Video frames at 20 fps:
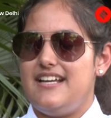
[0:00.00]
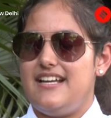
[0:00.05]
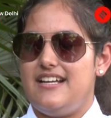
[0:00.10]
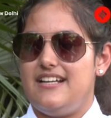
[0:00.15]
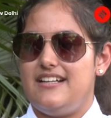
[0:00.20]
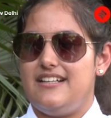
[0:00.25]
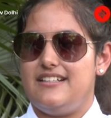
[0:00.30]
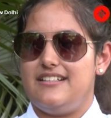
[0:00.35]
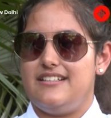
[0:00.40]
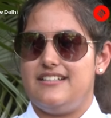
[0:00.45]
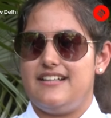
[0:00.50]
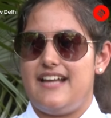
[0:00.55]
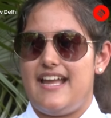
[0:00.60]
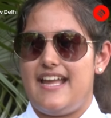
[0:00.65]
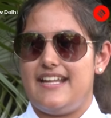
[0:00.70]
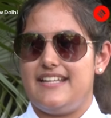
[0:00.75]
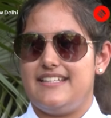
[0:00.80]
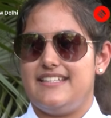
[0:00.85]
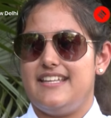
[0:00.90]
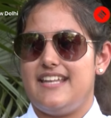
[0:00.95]

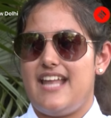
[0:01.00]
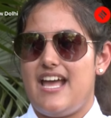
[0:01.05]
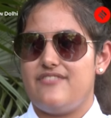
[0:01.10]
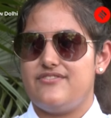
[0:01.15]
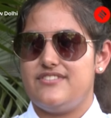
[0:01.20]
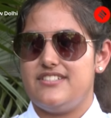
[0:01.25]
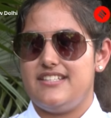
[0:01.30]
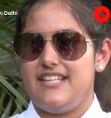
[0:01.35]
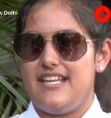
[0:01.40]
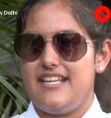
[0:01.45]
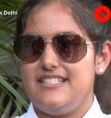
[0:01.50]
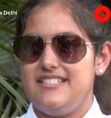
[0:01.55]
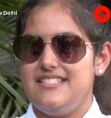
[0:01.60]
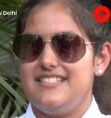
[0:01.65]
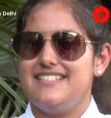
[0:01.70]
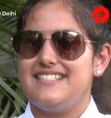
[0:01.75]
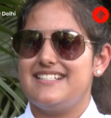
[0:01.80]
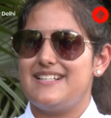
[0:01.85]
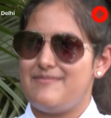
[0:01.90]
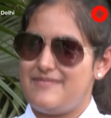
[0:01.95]
And then after that
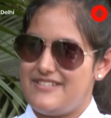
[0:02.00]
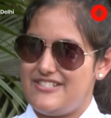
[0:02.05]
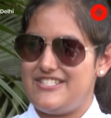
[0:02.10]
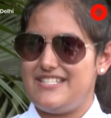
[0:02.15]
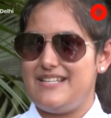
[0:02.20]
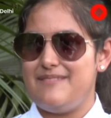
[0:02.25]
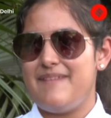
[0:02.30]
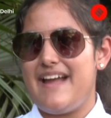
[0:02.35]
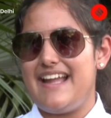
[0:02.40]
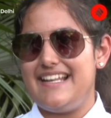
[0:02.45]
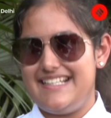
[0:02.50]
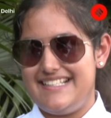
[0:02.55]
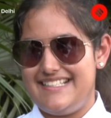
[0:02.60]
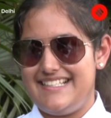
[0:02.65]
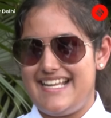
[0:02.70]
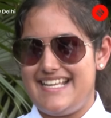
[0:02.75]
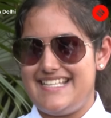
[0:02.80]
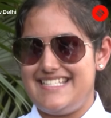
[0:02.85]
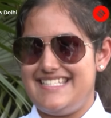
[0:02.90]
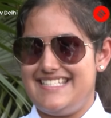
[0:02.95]
commercial pilot
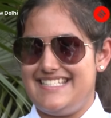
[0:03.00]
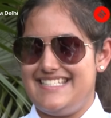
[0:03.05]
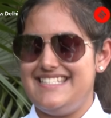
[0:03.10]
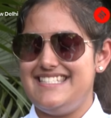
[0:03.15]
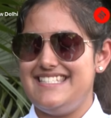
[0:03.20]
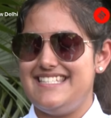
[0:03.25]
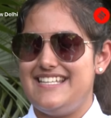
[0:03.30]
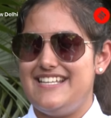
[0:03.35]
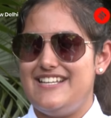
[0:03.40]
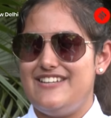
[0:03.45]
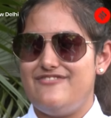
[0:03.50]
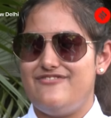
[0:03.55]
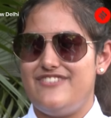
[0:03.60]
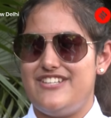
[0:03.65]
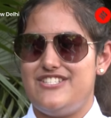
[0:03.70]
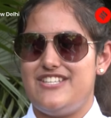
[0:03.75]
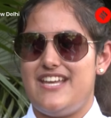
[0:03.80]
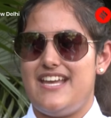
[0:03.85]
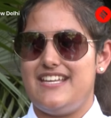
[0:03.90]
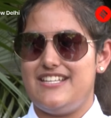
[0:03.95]
license,
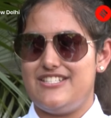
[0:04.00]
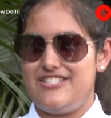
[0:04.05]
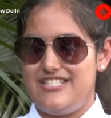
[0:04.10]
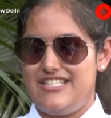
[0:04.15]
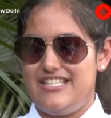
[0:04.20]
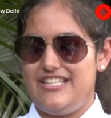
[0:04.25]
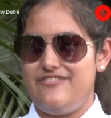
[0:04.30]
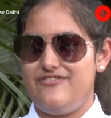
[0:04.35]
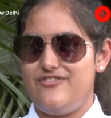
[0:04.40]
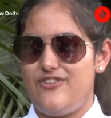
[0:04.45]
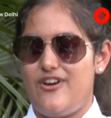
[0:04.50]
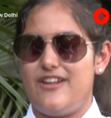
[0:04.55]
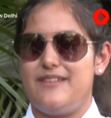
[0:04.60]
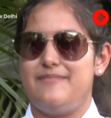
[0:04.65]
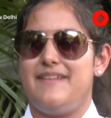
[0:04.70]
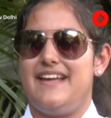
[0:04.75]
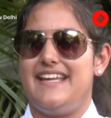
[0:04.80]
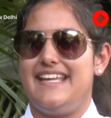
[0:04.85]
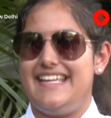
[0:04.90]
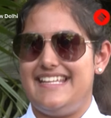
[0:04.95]
which I achieved
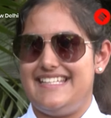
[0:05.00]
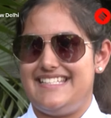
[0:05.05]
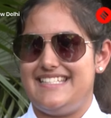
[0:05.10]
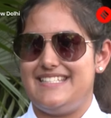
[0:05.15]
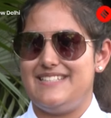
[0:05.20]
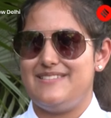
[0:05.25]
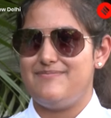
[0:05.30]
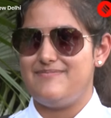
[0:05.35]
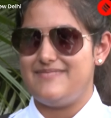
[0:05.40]
on my 18th